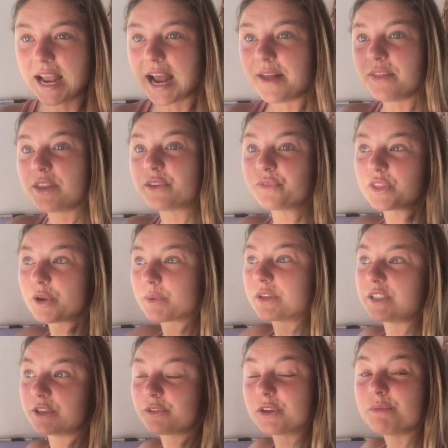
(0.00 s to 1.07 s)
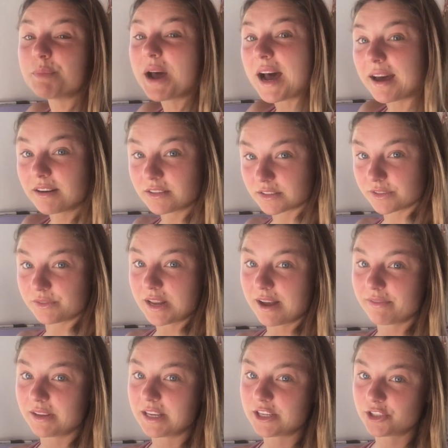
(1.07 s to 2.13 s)
And then if there were different patterns of
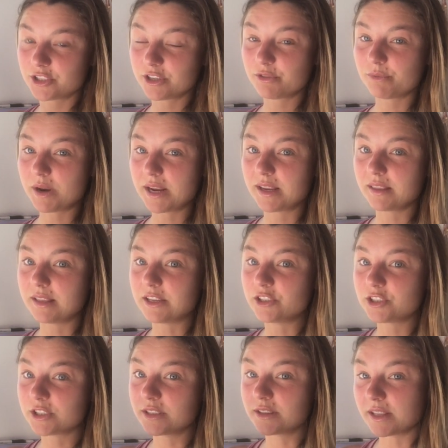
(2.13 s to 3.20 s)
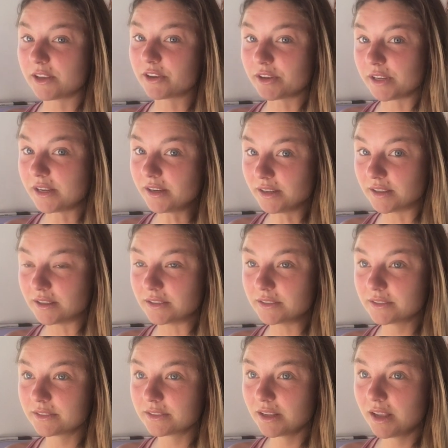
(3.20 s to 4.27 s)
navigation and regulation in later
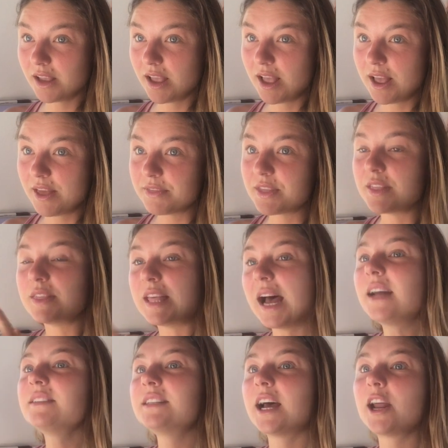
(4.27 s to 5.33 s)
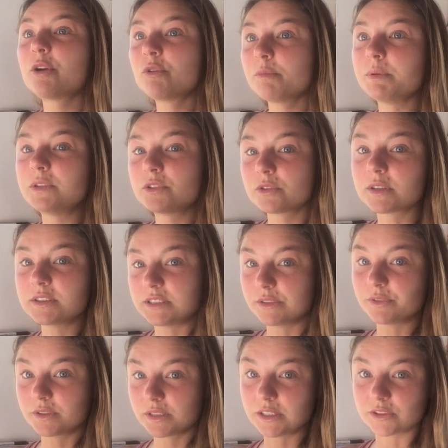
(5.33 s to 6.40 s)
years, then that data will be stored
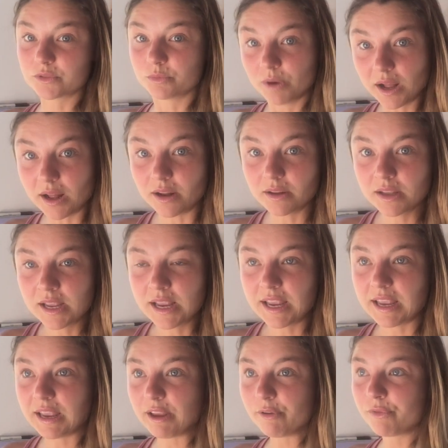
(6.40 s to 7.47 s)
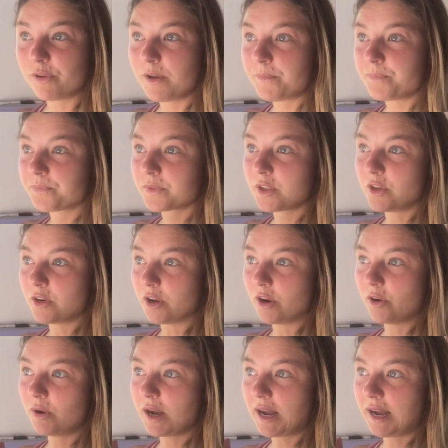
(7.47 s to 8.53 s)
differently as well. If, you
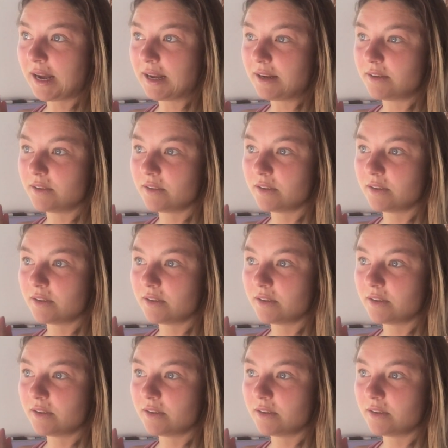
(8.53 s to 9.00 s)
know, at